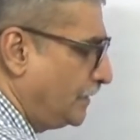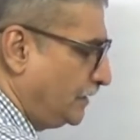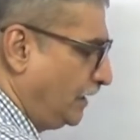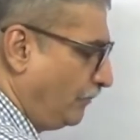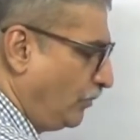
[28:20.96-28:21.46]

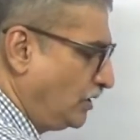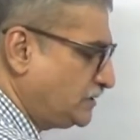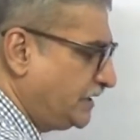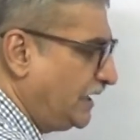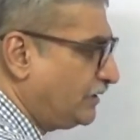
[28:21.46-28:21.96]
the most
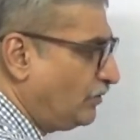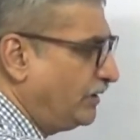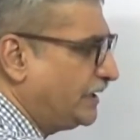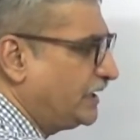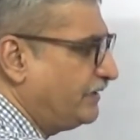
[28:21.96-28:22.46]

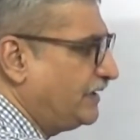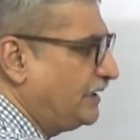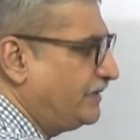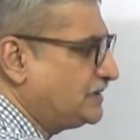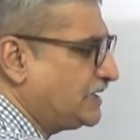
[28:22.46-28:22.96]
electronegative
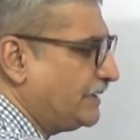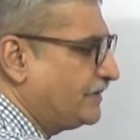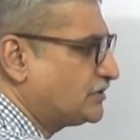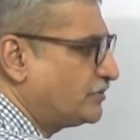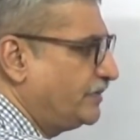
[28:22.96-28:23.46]
elements
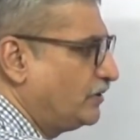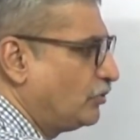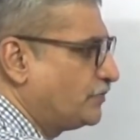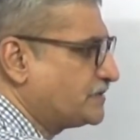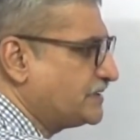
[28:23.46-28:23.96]
happens to be
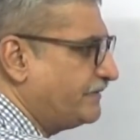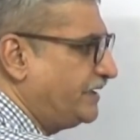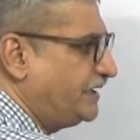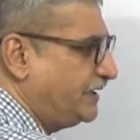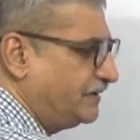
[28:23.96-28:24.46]
group
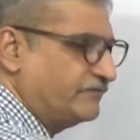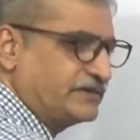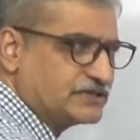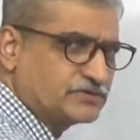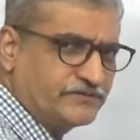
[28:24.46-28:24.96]
17.
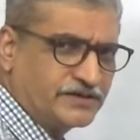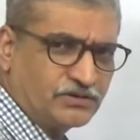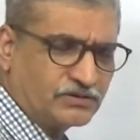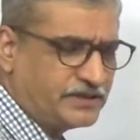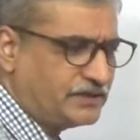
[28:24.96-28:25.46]
That's what we are
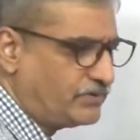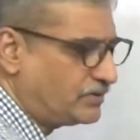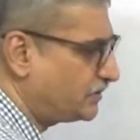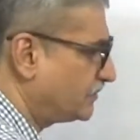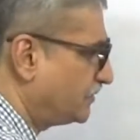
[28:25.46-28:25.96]
talking about.
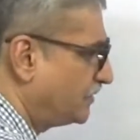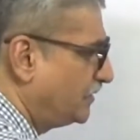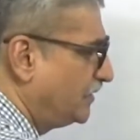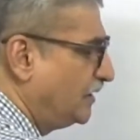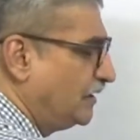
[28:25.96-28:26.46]

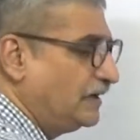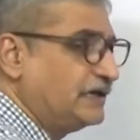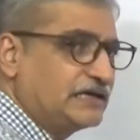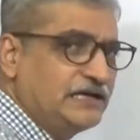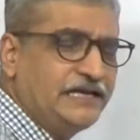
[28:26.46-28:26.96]

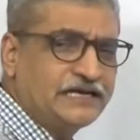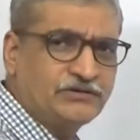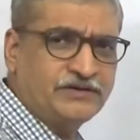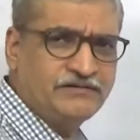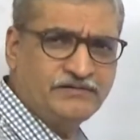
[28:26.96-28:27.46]
Literally,
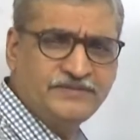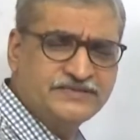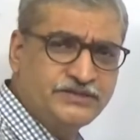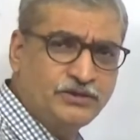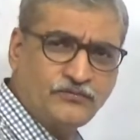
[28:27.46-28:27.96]
electronegativity will be
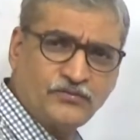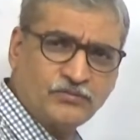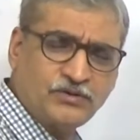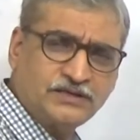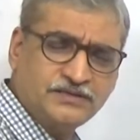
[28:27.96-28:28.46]
0 for
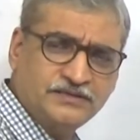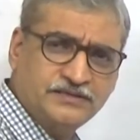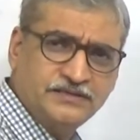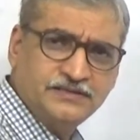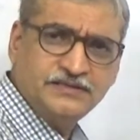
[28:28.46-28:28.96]
what?
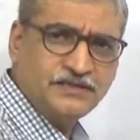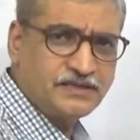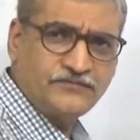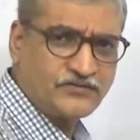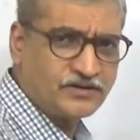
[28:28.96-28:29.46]

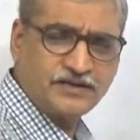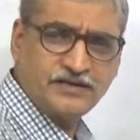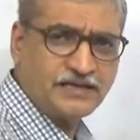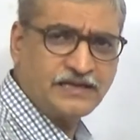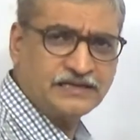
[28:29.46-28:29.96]
For
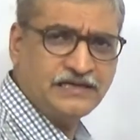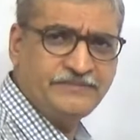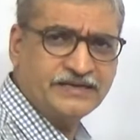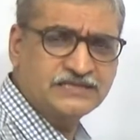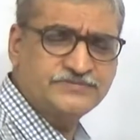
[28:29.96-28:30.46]
alkali
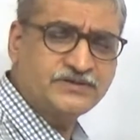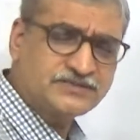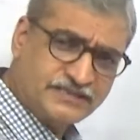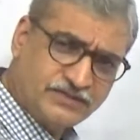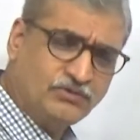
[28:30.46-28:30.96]
metals, because
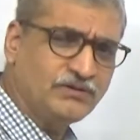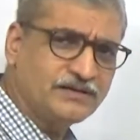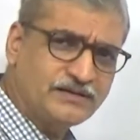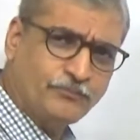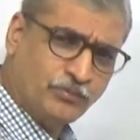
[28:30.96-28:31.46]
they don't
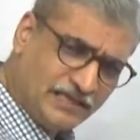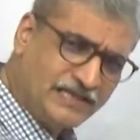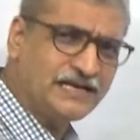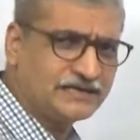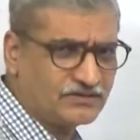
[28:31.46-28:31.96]
pull the
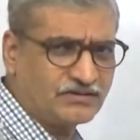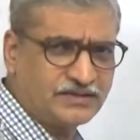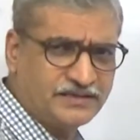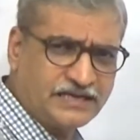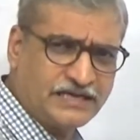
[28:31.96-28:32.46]
electron.
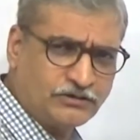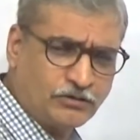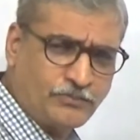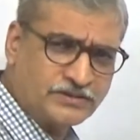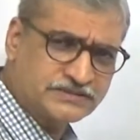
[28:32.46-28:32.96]
They are
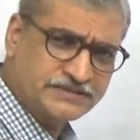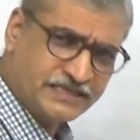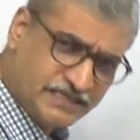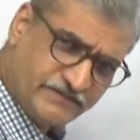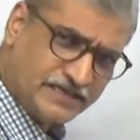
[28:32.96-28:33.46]
electropositive. They
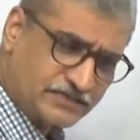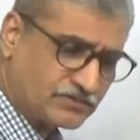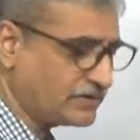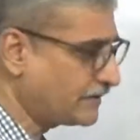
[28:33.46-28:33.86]
give electron.